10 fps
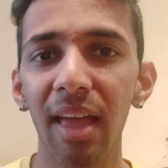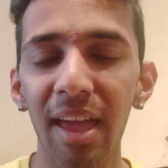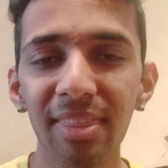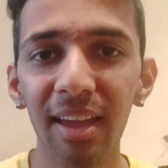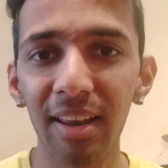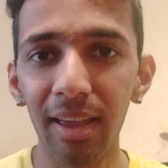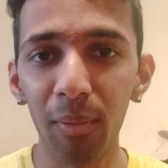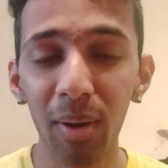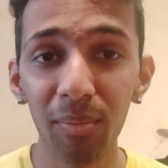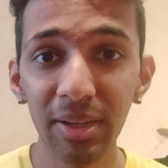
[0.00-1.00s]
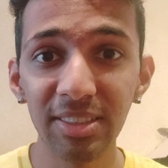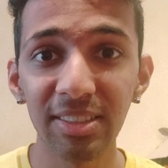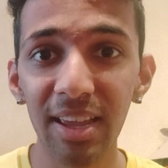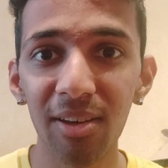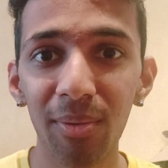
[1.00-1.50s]
And that when we
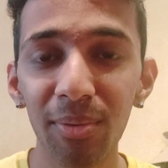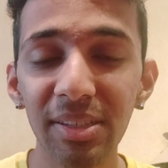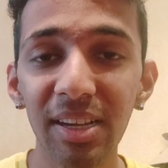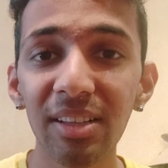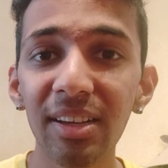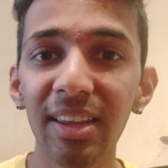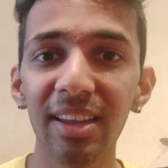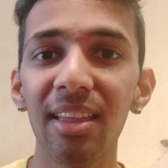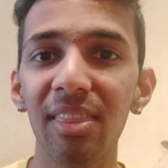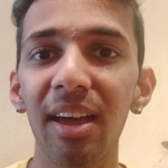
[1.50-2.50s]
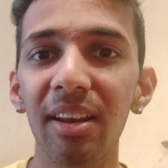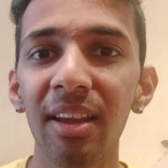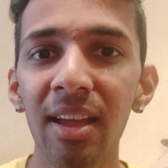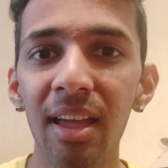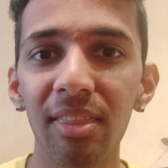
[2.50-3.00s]
tell a kid that
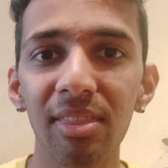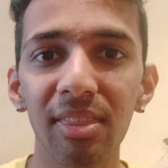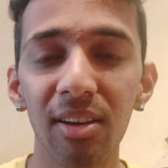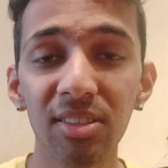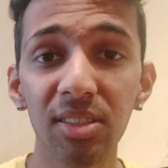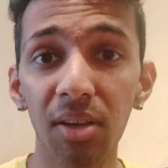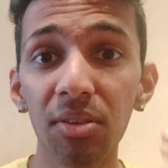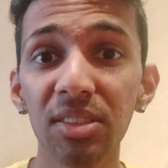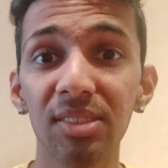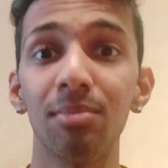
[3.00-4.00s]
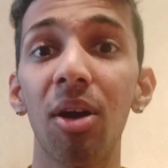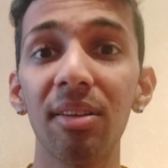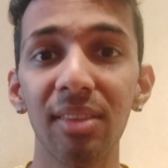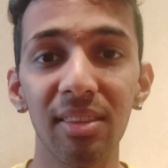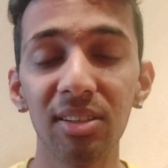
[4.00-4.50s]
they're so
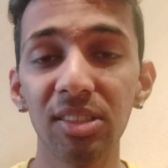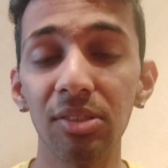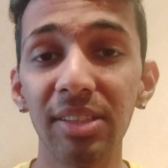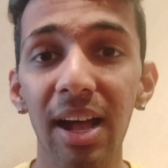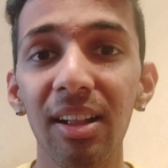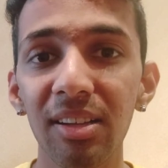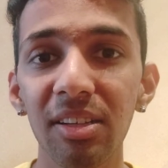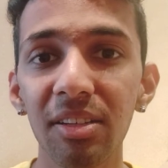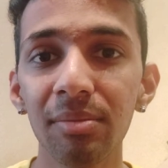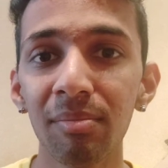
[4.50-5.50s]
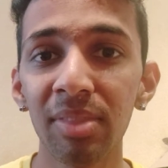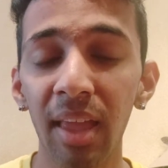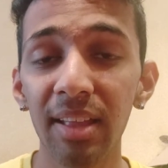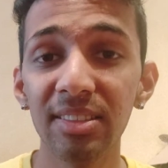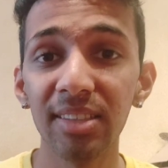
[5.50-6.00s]
smart, that they're so talented,
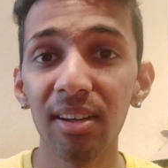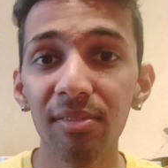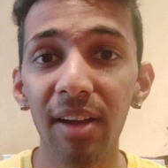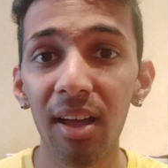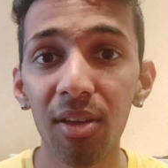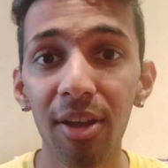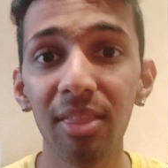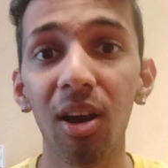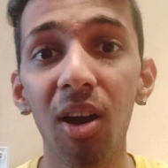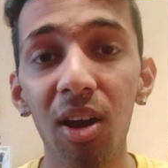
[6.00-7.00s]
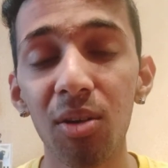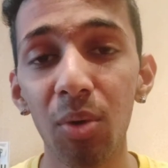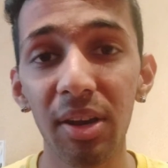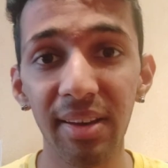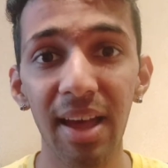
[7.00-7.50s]
instead of valuing the hard
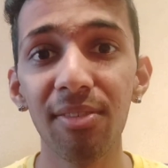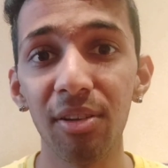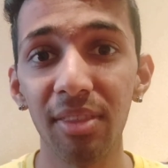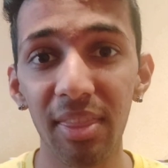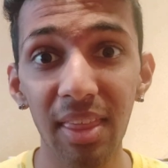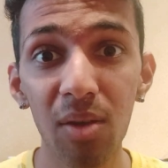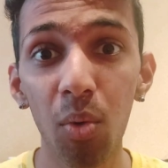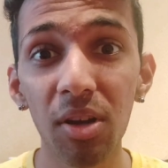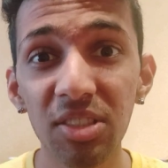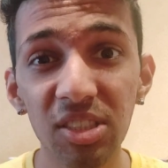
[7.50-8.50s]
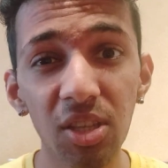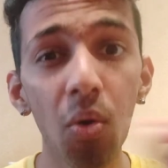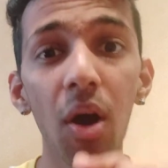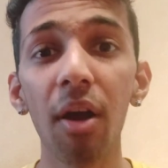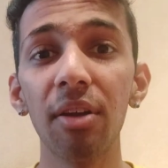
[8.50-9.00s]
work and effort that they worked so
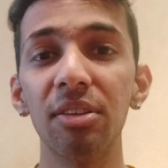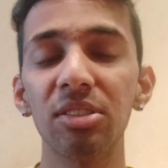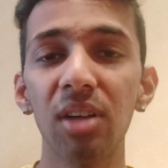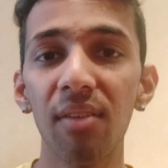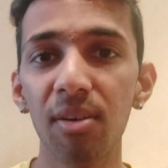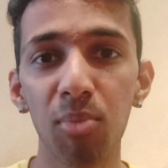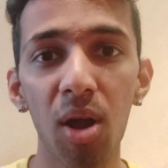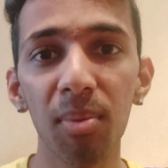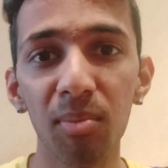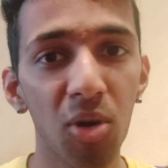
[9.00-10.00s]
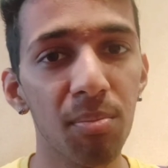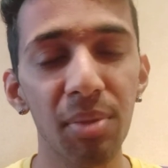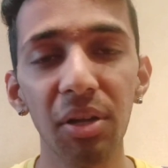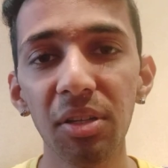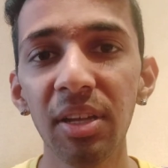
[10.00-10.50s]
hard to solve a problem or
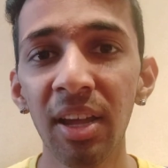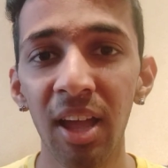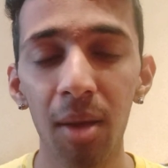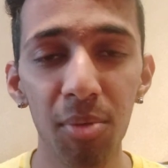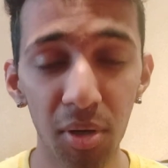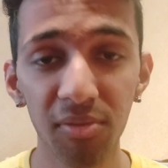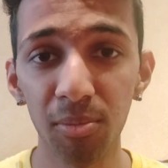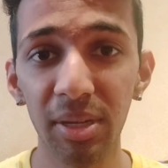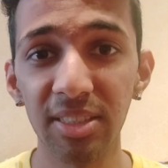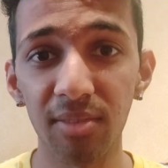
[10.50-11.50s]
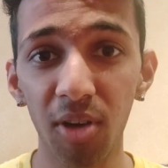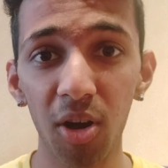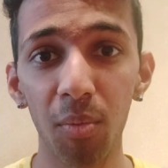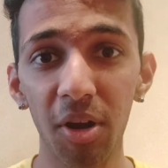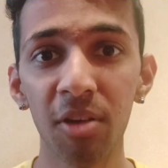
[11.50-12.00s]
build a beautiful piece of
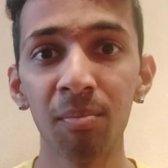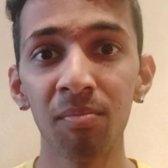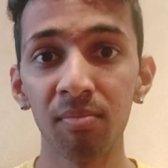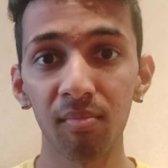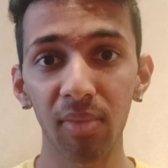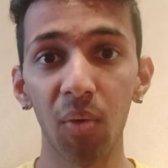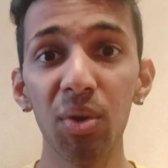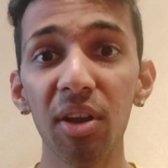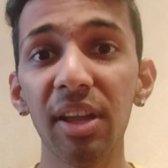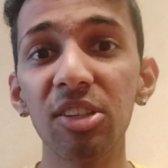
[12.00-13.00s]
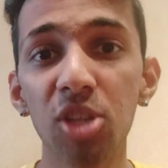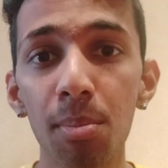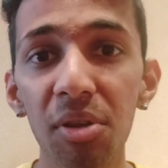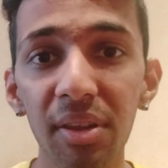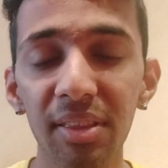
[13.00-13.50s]
artwork, we are
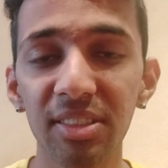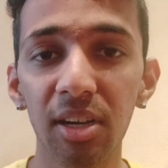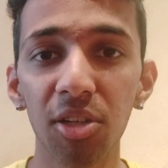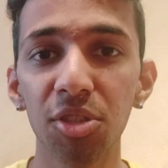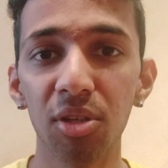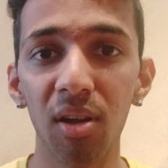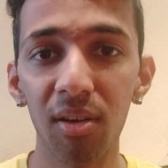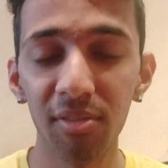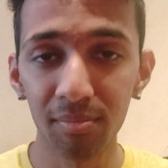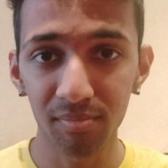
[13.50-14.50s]
contributing this culture of